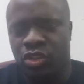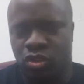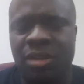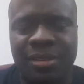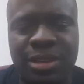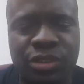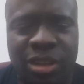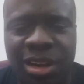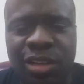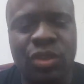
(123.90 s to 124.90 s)
the servants
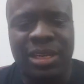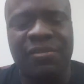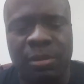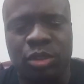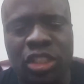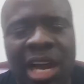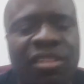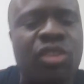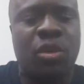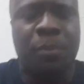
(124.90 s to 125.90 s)
to give him
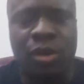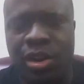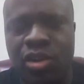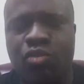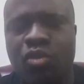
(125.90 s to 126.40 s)
shower, to put a new